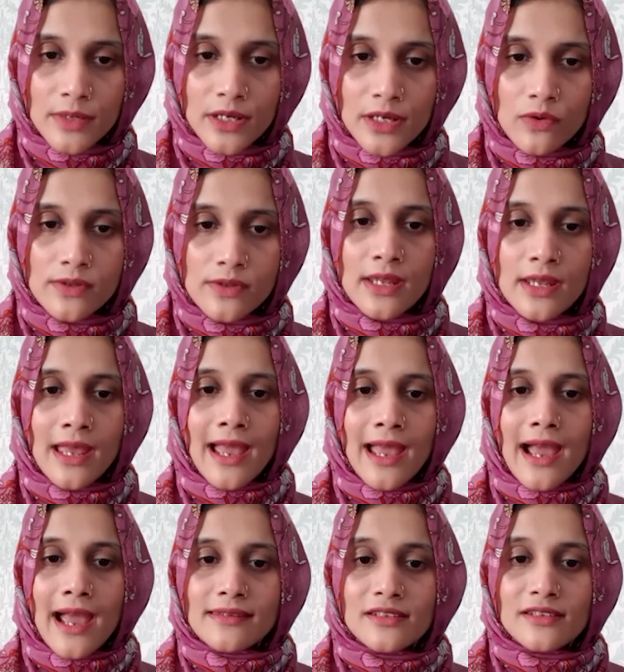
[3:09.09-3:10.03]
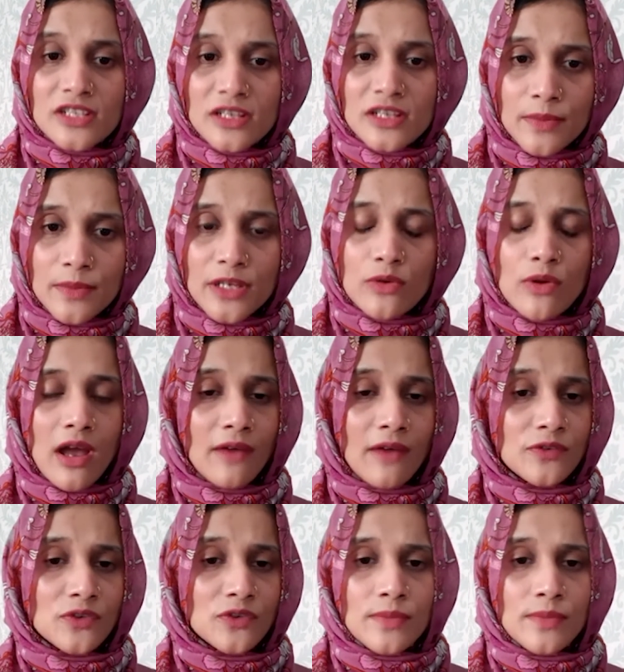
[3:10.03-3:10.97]
Because as a GP, you
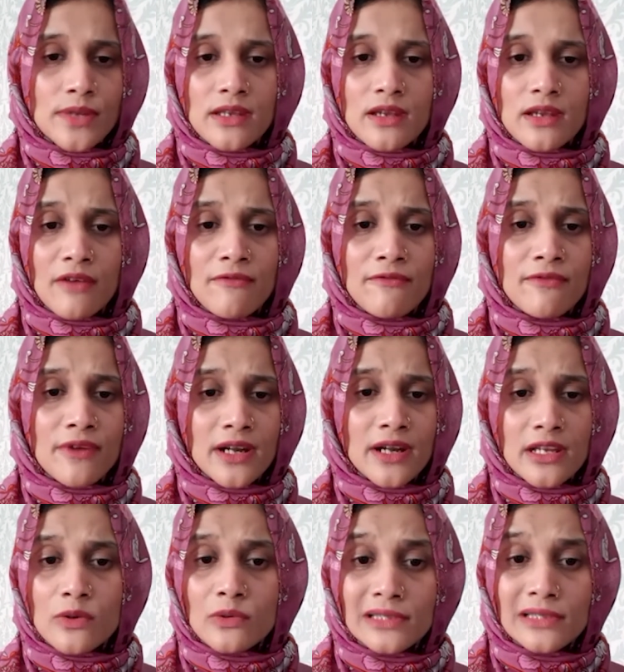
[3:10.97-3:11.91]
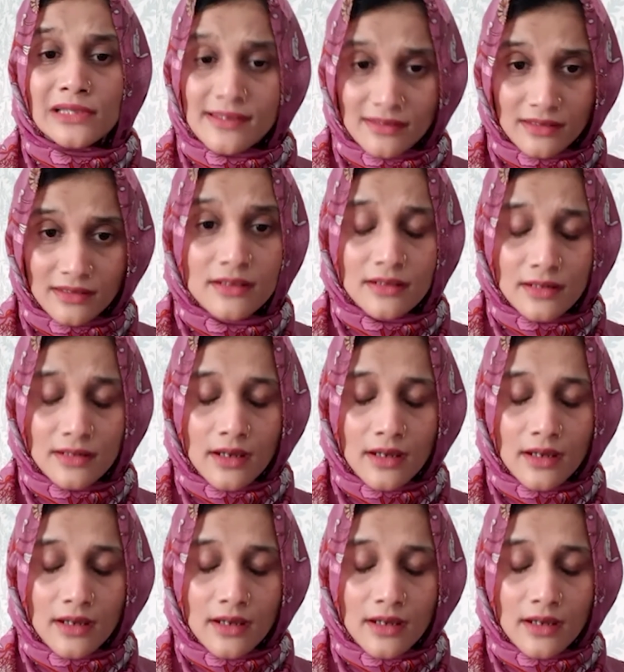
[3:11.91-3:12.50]
have to be a very good listener,